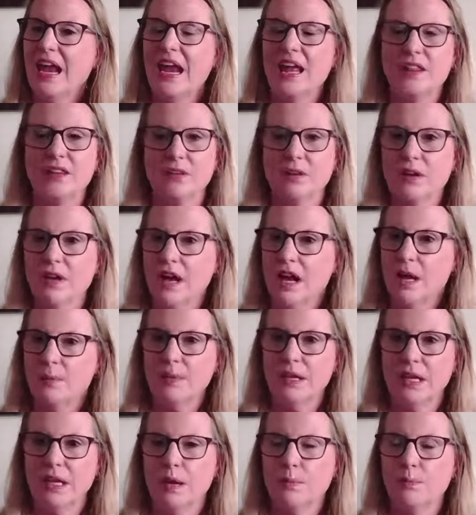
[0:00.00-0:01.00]
and they're
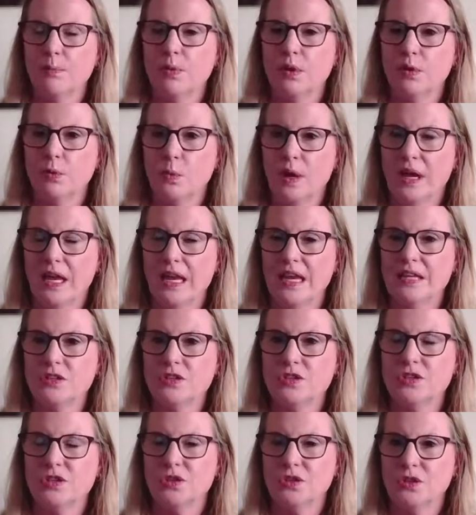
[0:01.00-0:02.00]
coming up with
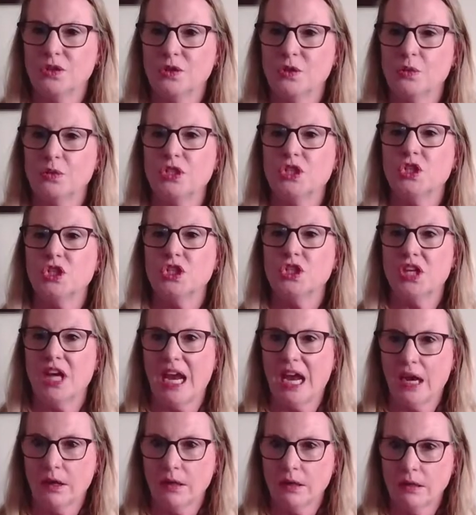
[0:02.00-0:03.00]
ways to
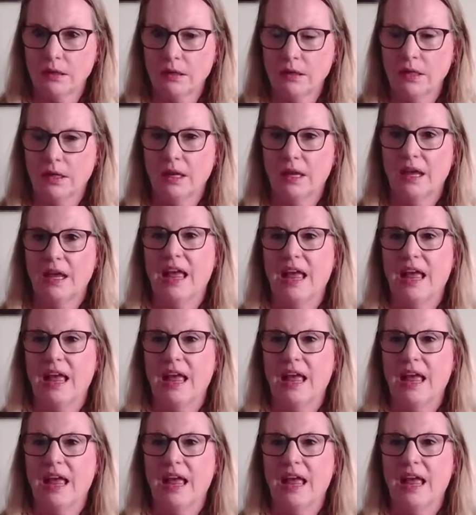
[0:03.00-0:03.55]
share,